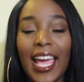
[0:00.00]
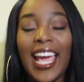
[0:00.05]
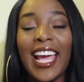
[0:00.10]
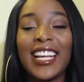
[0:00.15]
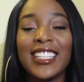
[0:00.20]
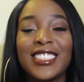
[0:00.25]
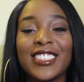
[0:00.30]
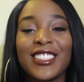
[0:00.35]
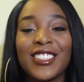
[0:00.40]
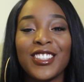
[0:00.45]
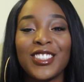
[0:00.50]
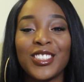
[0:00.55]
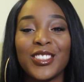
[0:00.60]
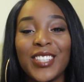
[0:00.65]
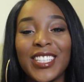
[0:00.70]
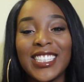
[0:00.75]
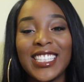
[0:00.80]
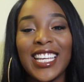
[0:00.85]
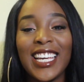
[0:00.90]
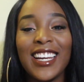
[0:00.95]
Hey, it's your girl
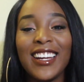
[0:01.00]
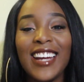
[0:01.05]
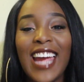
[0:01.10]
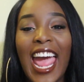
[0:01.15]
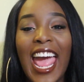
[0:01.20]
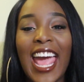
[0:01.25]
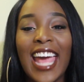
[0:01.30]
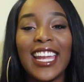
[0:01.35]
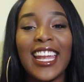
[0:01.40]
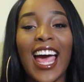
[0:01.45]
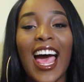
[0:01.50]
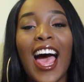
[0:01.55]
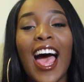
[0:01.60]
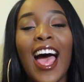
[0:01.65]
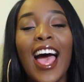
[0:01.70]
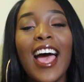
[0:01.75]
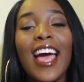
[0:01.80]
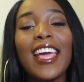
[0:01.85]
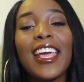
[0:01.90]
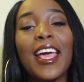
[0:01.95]
Joyce here, and
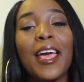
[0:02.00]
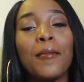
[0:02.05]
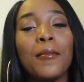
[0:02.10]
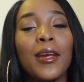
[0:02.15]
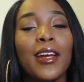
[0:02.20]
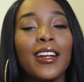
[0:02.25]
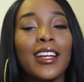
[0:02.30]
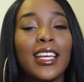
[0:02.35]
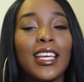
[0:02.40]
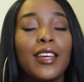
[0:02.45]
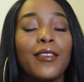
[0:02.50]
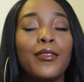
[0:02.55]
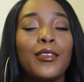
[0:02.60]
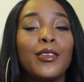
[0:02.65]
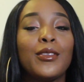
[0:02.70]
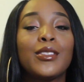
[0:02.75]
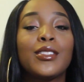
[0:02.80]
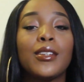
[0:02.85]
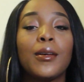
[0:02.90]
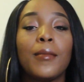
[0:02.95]
I am here to give
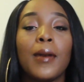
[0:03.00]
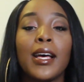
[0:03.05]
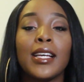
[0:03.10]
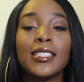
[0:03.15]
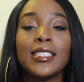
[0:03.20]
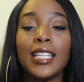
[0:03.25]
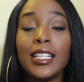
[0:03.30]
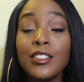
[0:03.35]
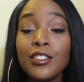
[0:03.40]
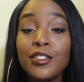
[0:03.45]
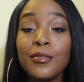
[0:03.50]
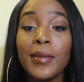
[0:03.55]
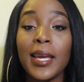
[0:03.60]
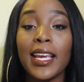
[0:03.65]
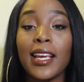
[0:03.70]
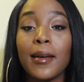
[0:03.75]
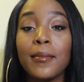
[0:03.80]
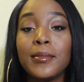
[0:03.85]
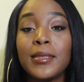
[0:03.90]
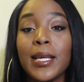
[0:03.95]
you some essential
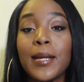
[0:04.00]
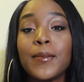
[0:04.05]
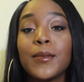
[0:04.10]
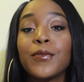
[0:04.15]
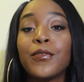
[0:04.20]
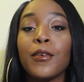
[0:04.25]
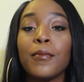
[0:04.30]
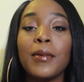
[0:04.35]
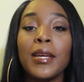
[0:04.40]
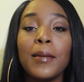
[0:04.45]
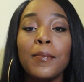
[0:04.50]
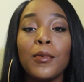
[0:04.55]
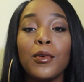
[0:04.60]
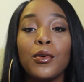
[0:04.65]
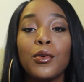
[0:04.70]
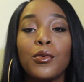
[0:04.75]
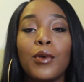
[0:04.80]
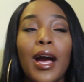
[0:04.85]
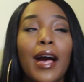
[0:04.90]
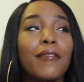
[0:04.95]
makeup tips for people
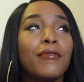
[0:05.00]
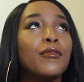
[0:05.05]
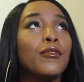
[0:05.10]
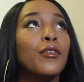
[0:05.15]
who have